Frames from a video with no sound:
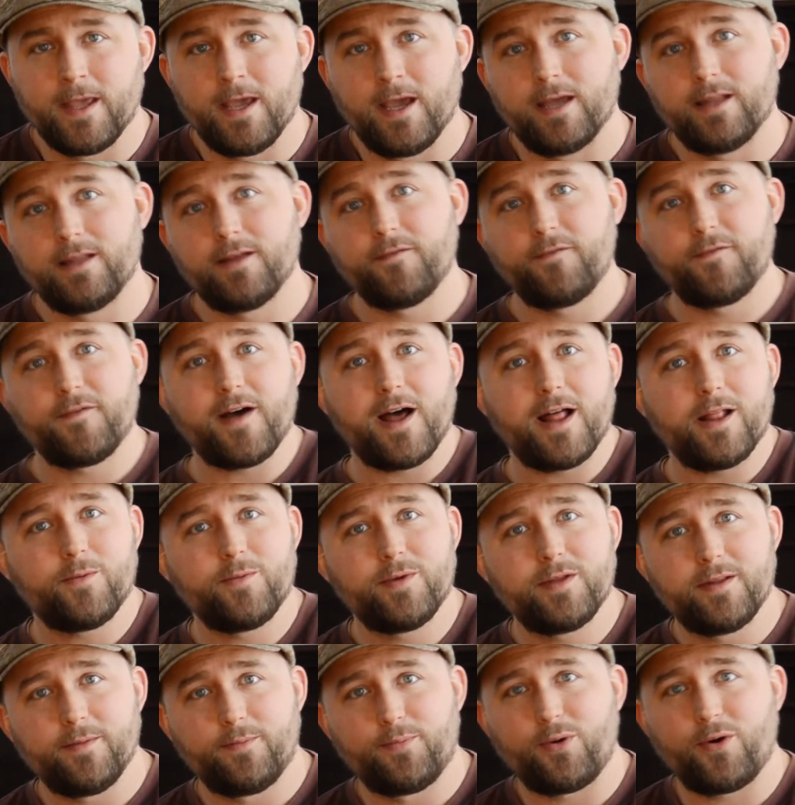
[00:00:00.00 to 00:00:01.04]
And then
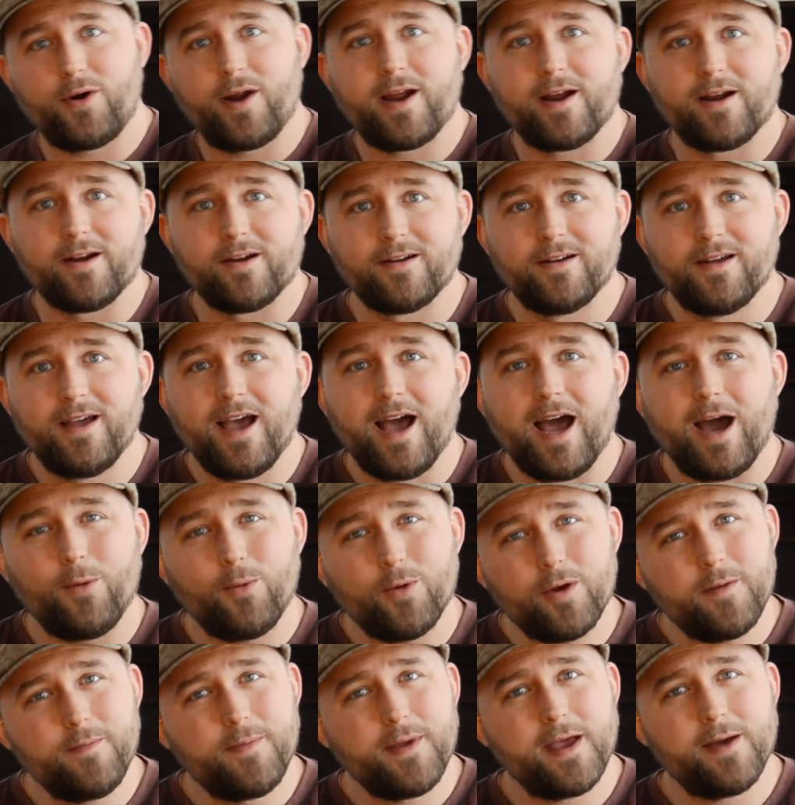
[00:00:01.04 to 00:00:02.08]
following the prayer, I
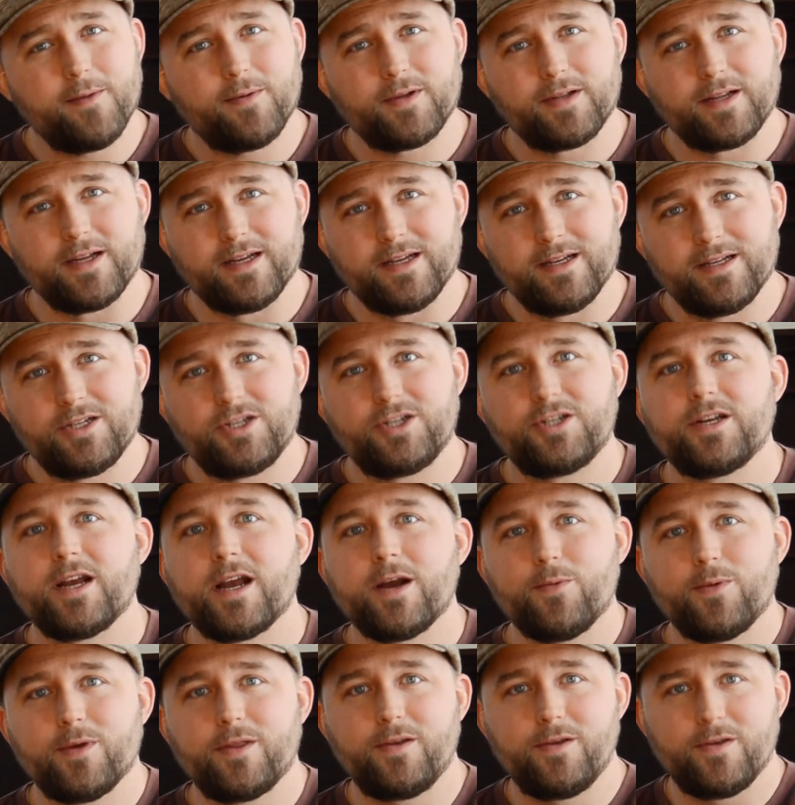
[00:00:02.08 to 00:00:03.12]
want to be able to
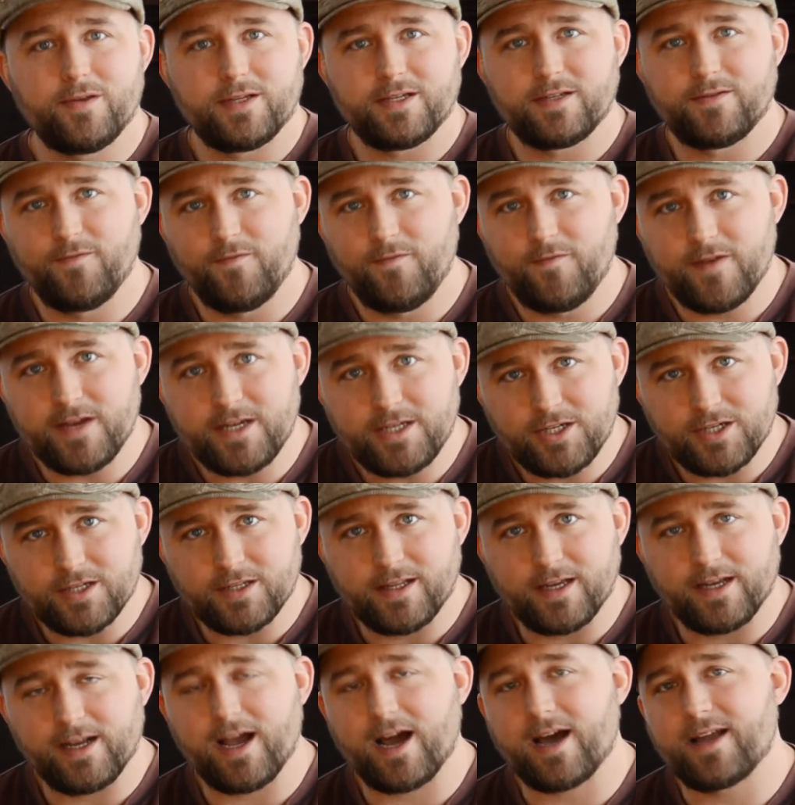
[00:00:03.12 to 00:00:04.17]
share with you this vision
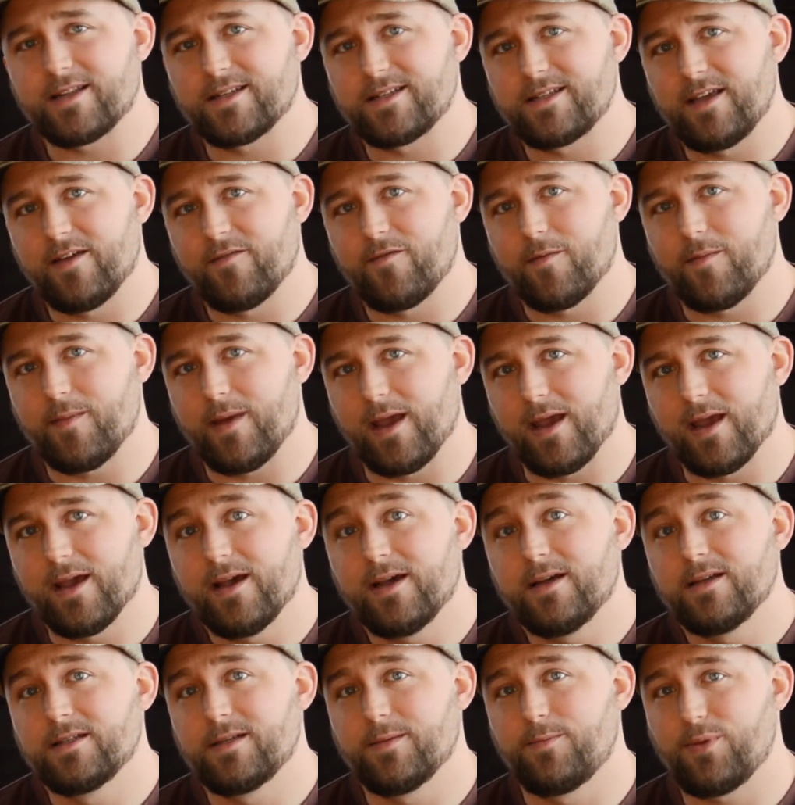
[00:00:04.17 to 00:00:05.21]
that God has given me
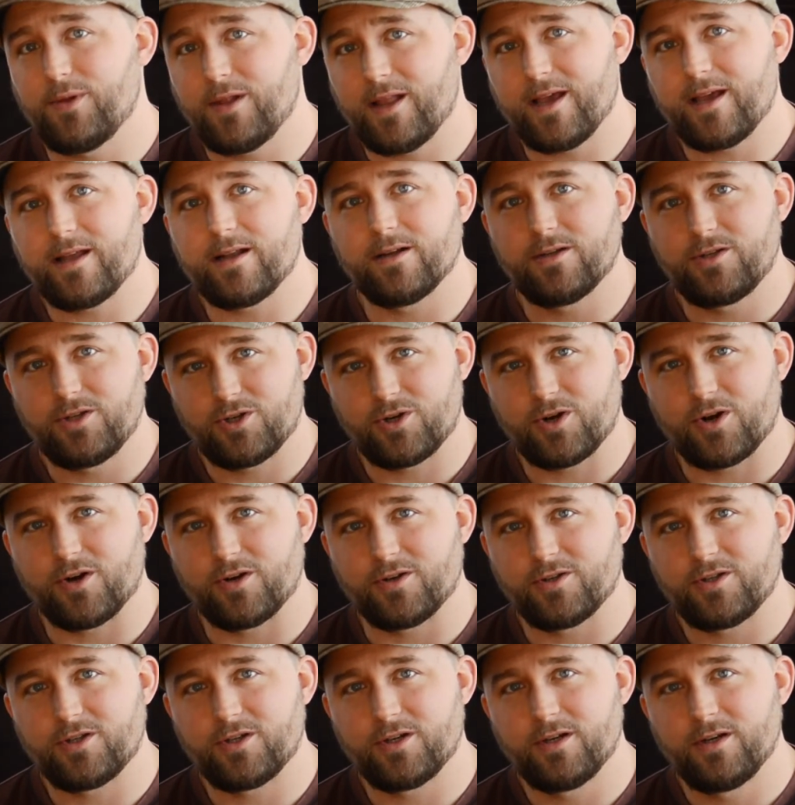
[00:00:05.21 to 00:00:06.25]
to plant a
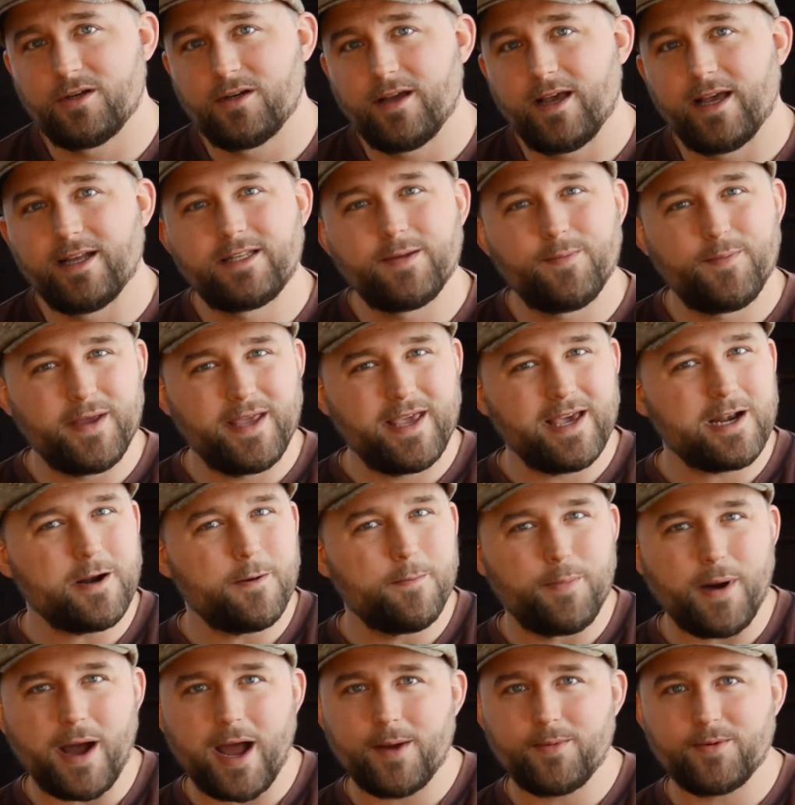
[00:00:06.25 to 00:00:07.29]
church and to begin a
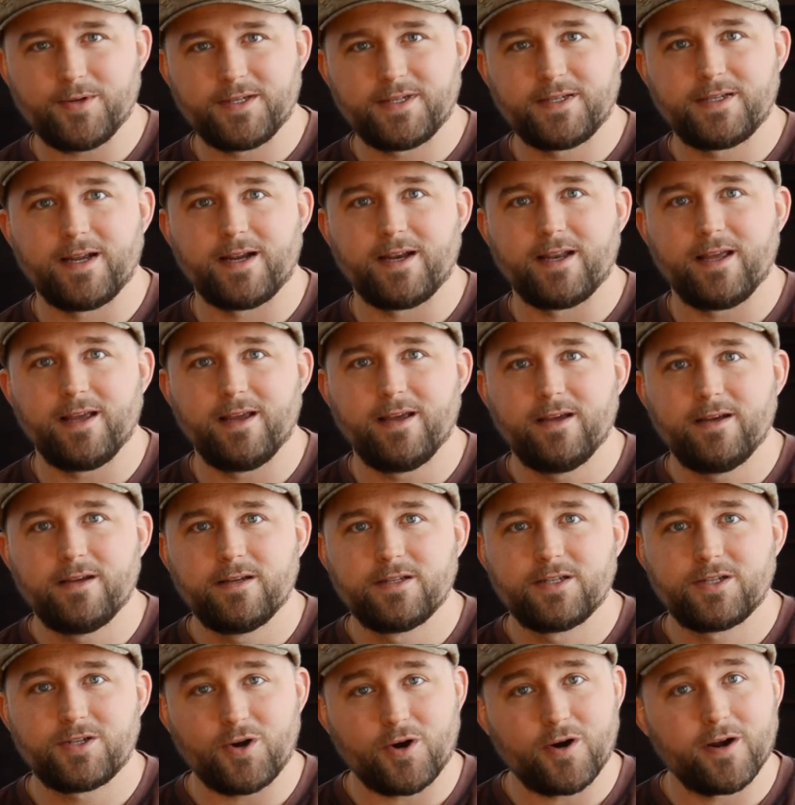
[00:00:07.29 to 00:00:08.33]
Bible study
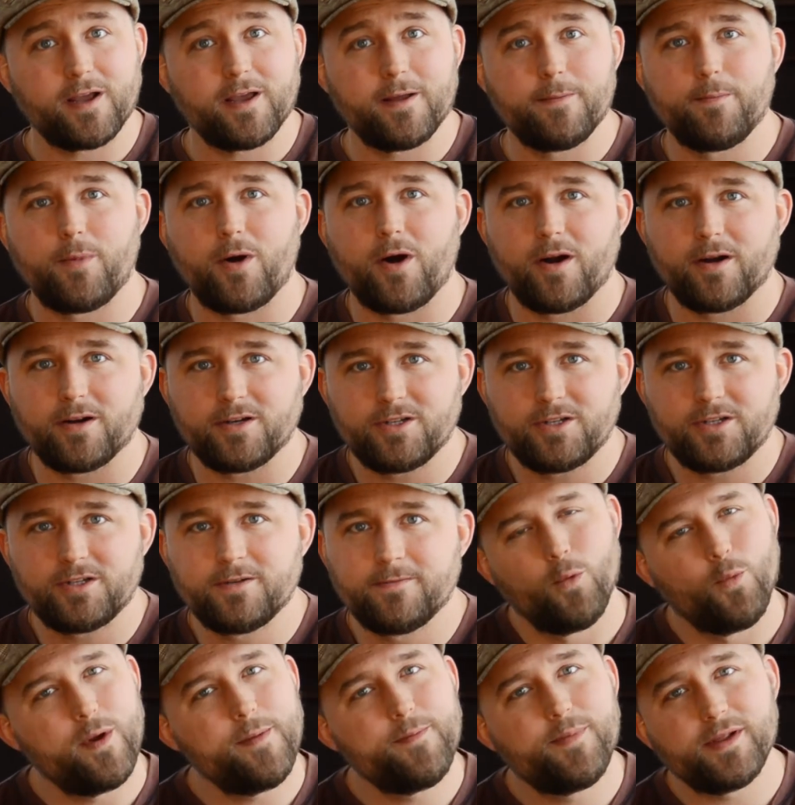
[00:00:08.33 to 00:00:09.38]
starting in March.
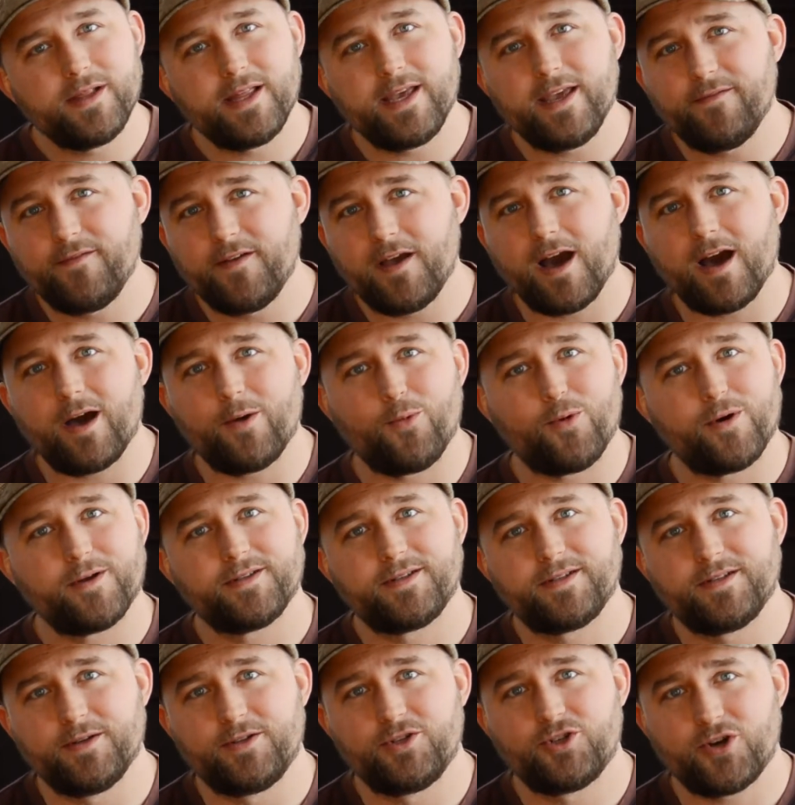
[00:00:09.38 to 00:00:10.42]
We believe God
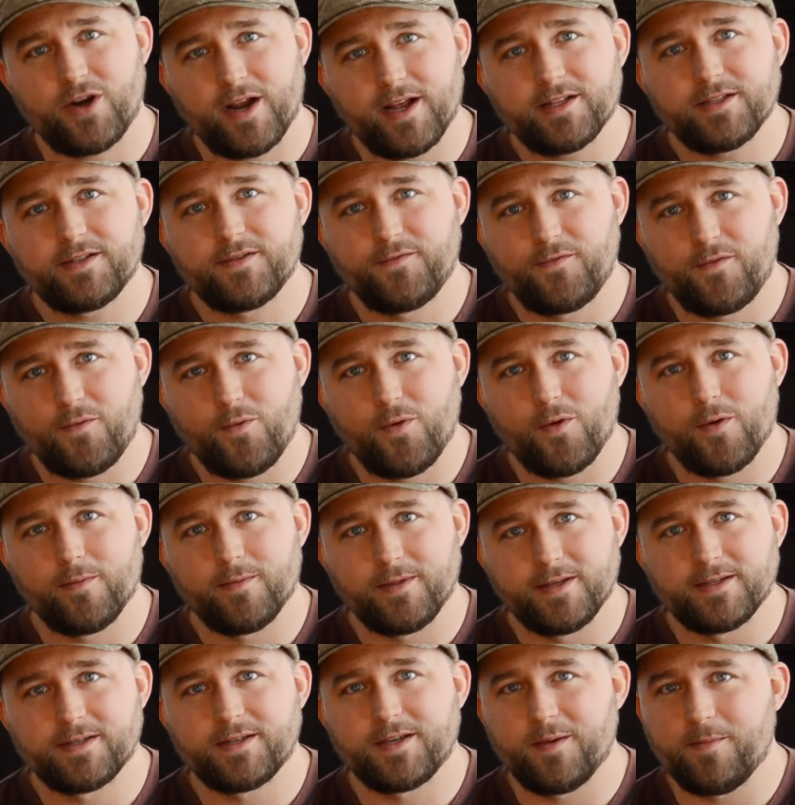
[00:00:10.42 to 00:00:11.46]
wants to transform
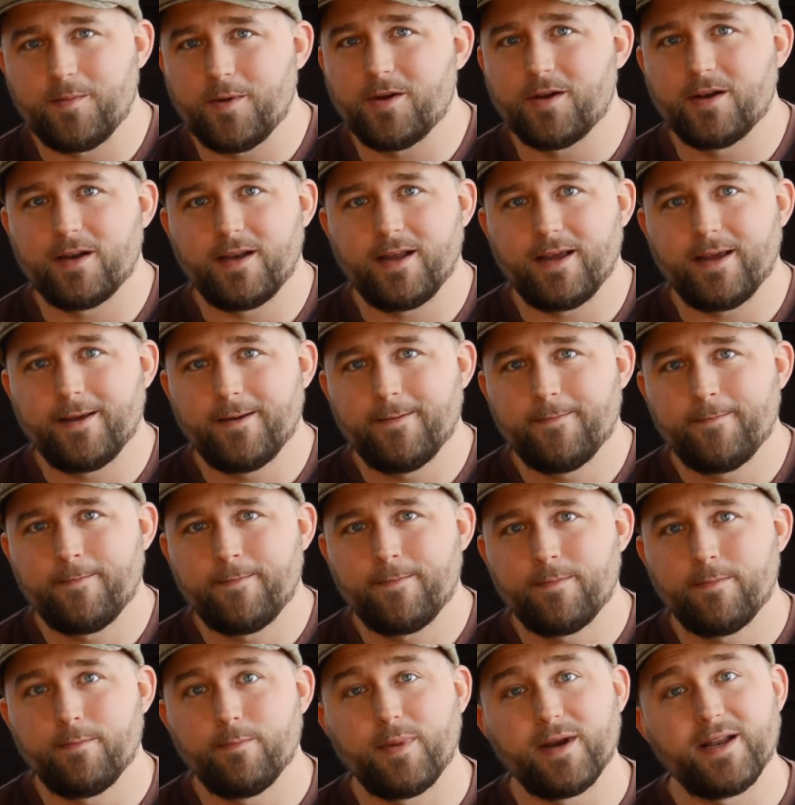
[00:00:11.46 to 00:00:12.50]
this community,
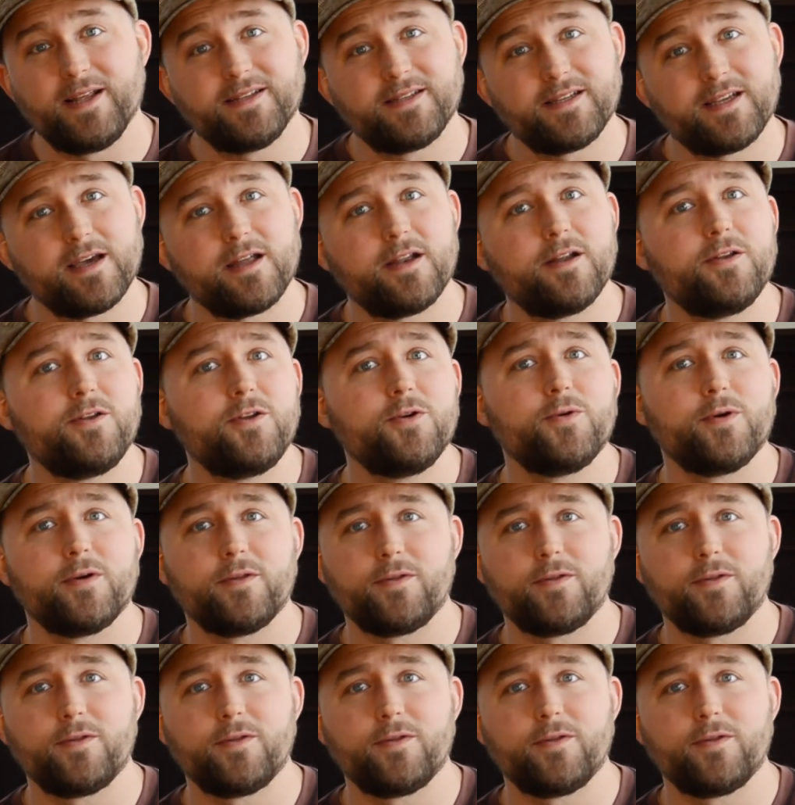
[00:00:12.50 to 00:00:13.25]
but He's going to do